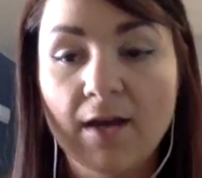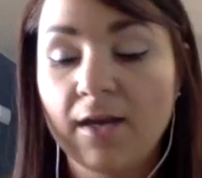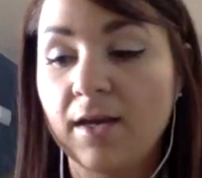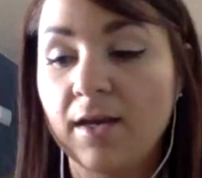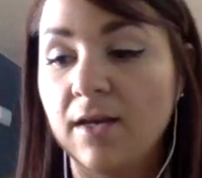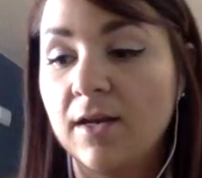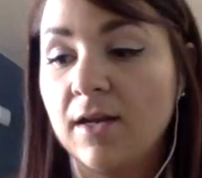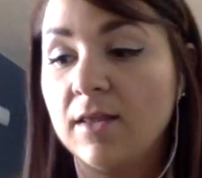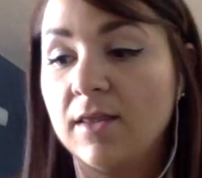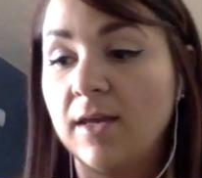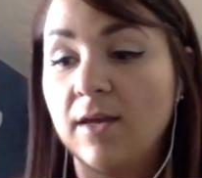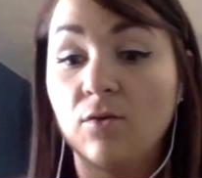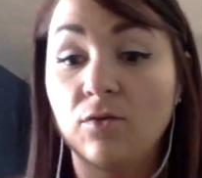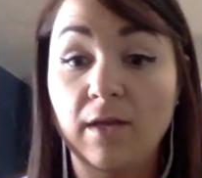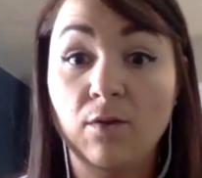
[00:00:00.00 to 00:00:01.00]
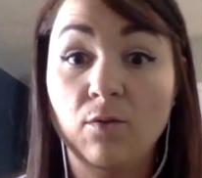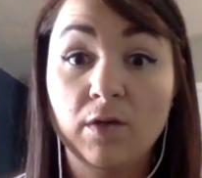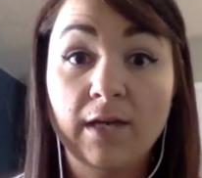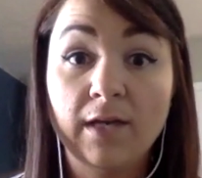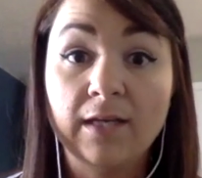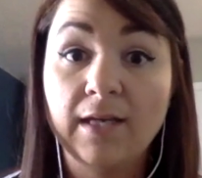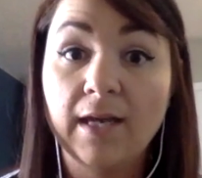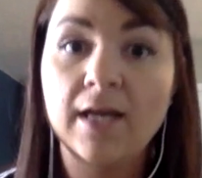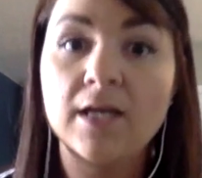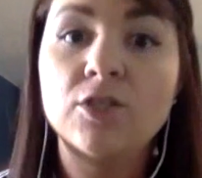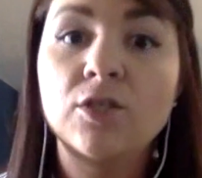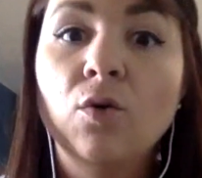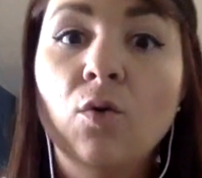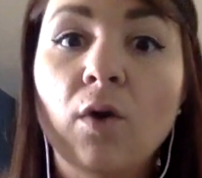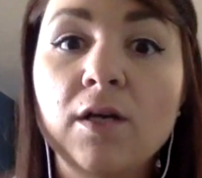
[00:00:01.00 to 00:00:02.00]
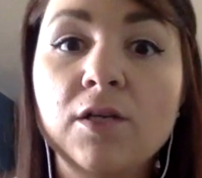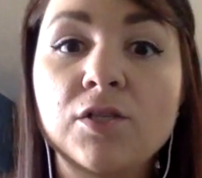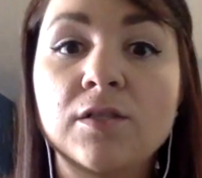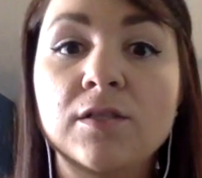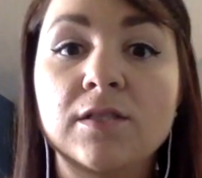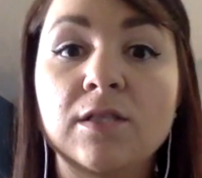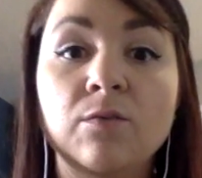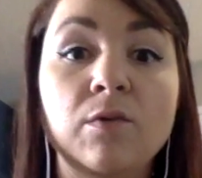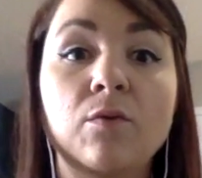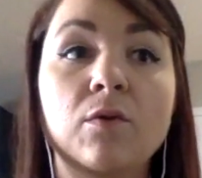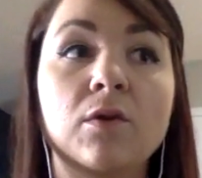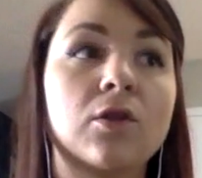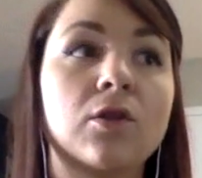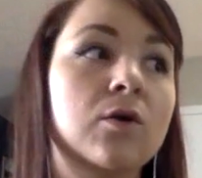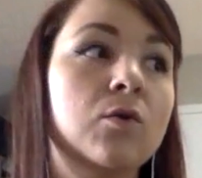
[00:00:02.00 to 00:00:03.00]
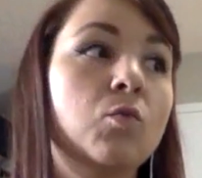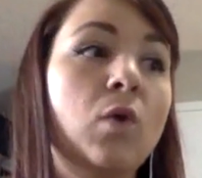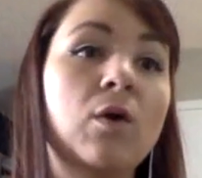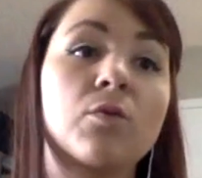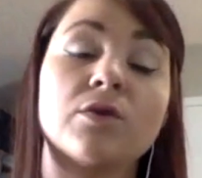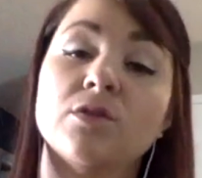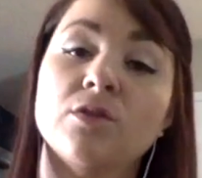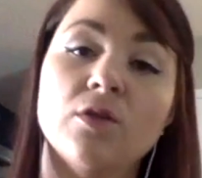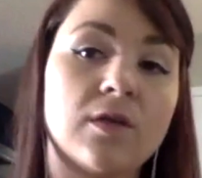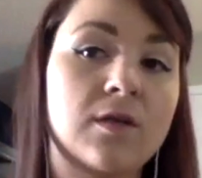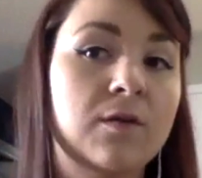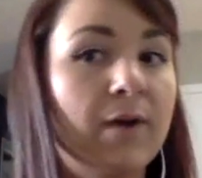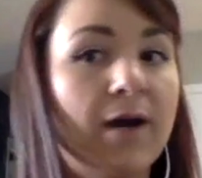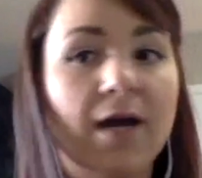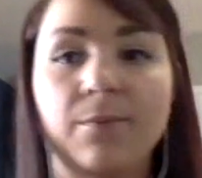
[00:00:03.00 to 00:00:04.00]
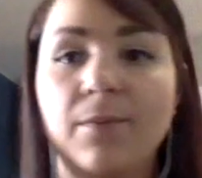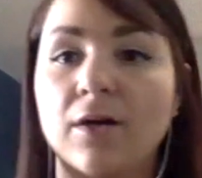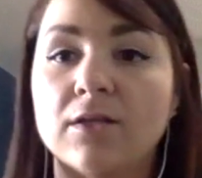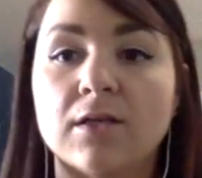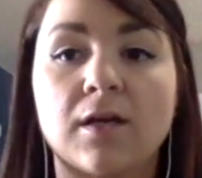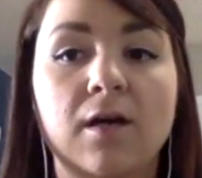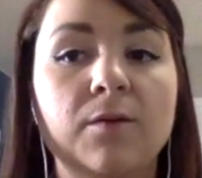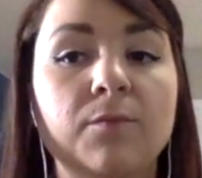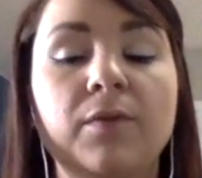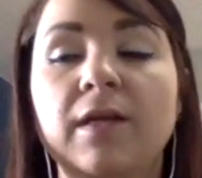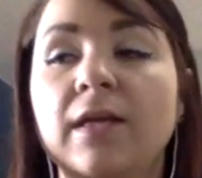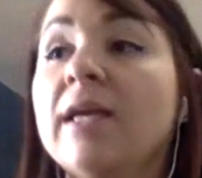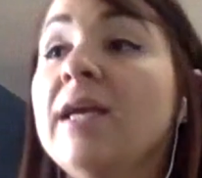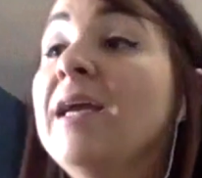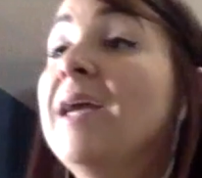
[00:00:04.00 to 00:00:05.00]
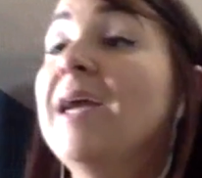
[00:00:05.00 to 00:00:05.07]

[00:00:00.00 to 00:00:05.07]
and they would engage in questions, and we would learn what was good and bad about the company.